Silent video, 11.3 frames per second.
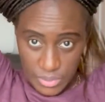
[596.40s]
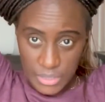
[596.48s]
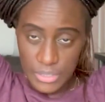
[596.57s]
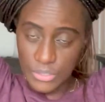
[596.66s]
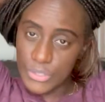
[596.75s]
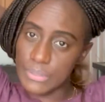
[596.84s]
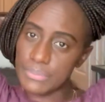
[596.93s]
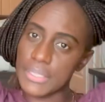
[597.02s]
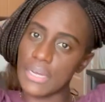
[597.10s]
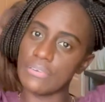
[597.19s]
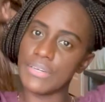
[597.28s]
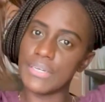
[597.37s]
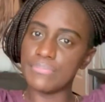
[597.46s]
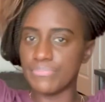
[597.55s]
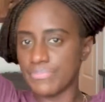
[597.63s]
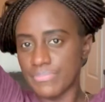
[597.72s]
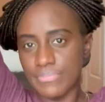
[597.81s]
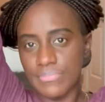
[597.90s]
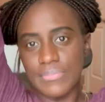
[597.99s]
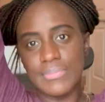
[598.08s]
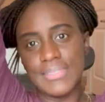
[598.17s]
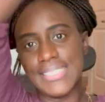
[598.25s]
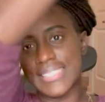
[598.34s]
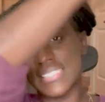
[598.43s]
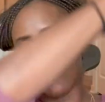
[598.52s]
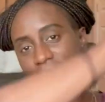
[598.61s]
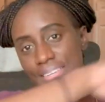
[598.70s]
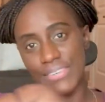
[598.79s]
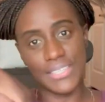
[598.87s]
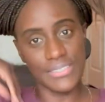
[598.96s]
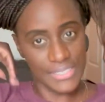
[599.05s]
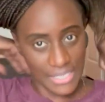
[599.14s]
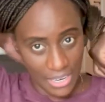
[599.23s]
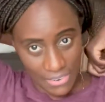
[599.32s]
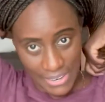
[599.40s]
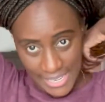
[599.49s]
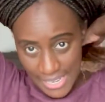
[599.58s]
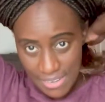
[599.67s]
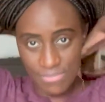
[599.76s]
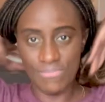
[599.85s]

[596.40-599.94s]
do some stuff. All right, folks, all righty.